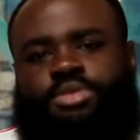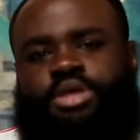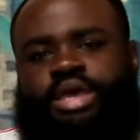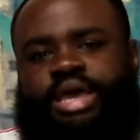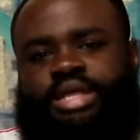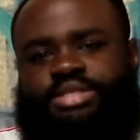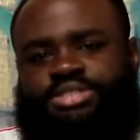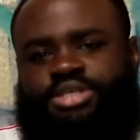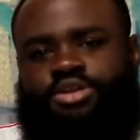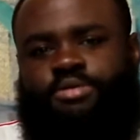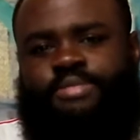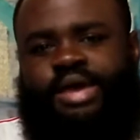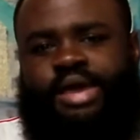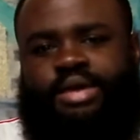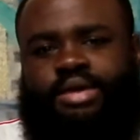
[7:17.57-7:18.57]
at center
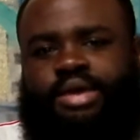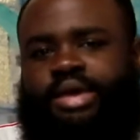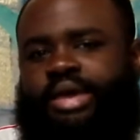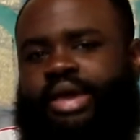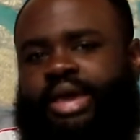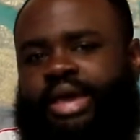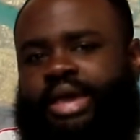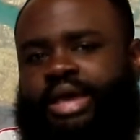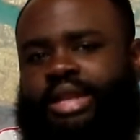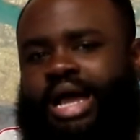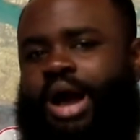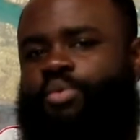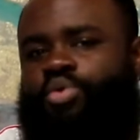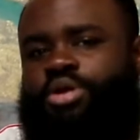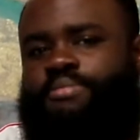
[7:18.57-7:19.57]
back. And
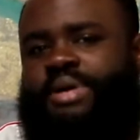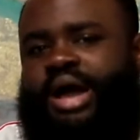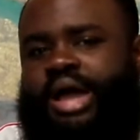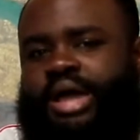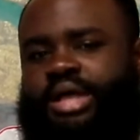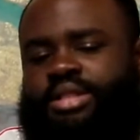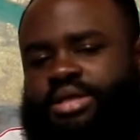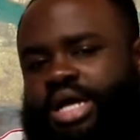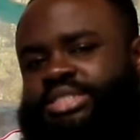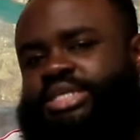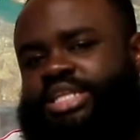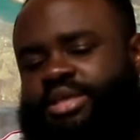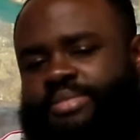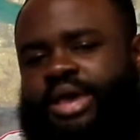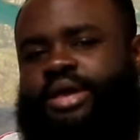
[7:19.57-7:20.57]
I wouldn't mind, I
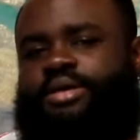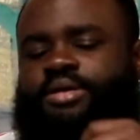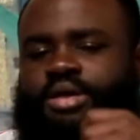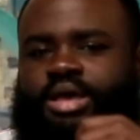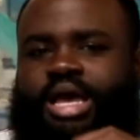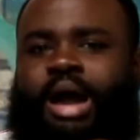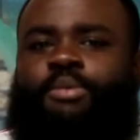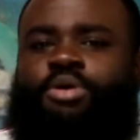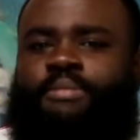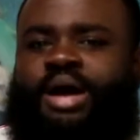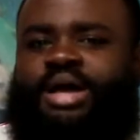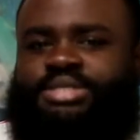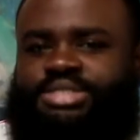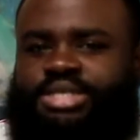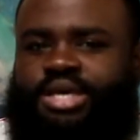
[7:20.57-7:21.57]
take it back, I wouldn't
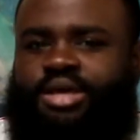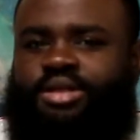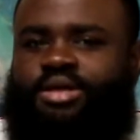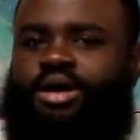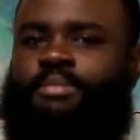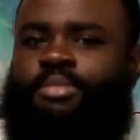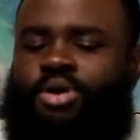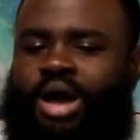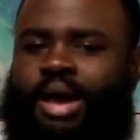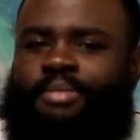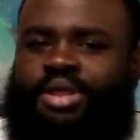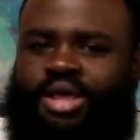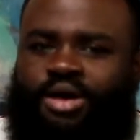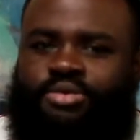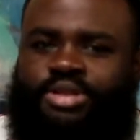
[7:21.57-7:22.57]
mind seeing
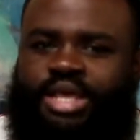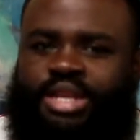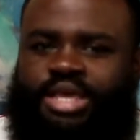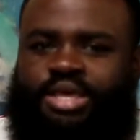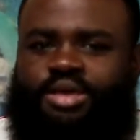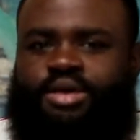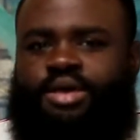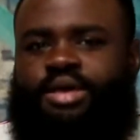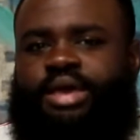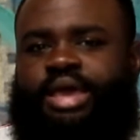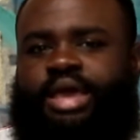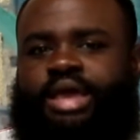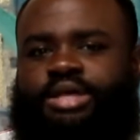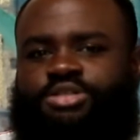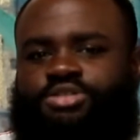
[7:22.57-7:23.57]
Mohamed El Neni
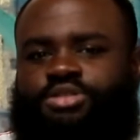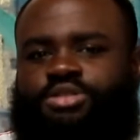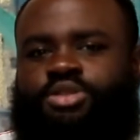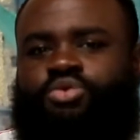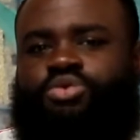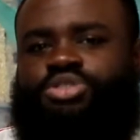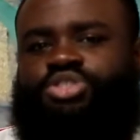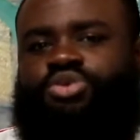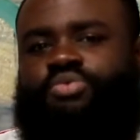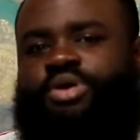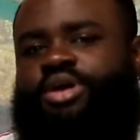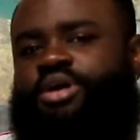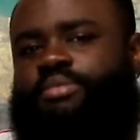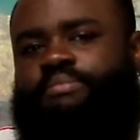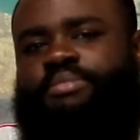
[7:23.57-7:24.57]
and Lucas
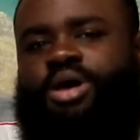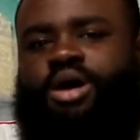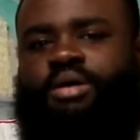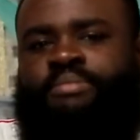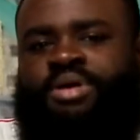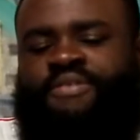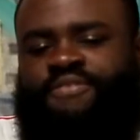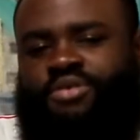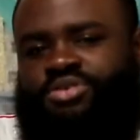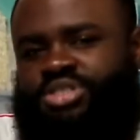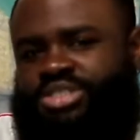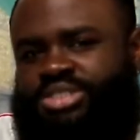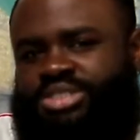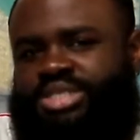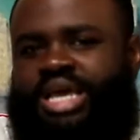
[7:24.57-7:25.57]
Torreira midfield,
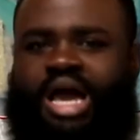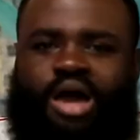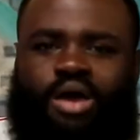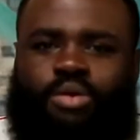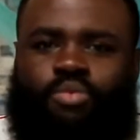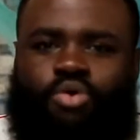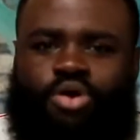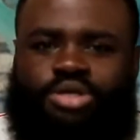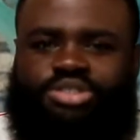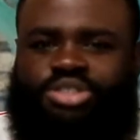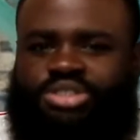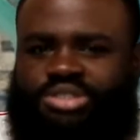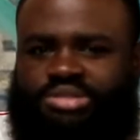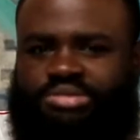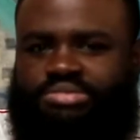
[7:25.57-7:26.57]
just to see how it works,
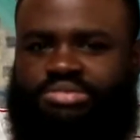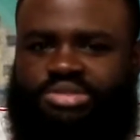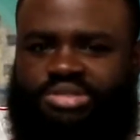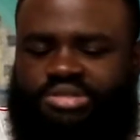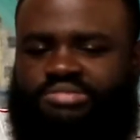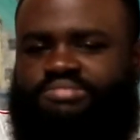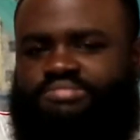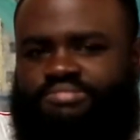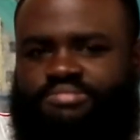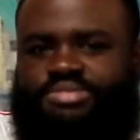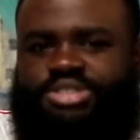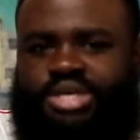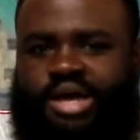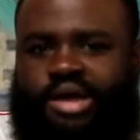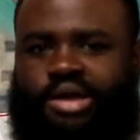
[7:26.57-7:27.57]
just to
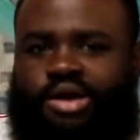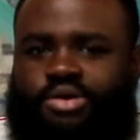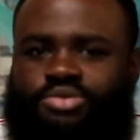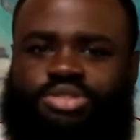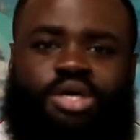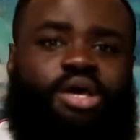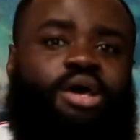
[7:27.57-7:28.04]
see how it goes.